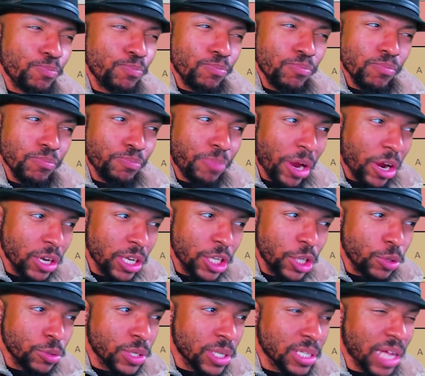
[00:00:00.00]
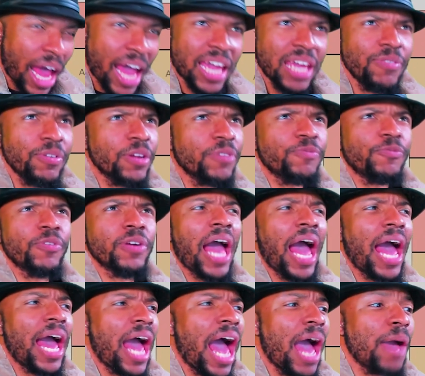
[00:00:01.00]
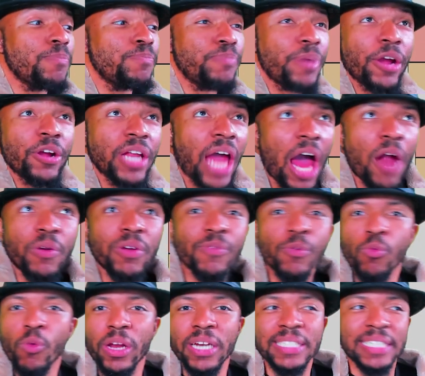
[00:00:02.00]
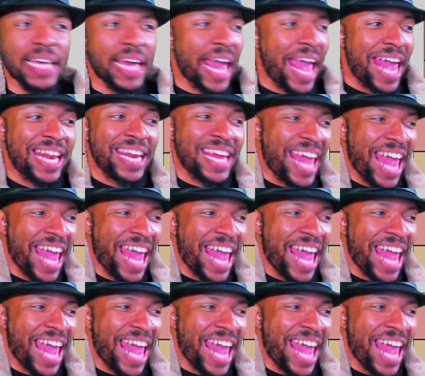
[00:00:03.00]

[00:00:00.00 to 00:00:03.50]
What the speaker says: barely use this. I don't even run into any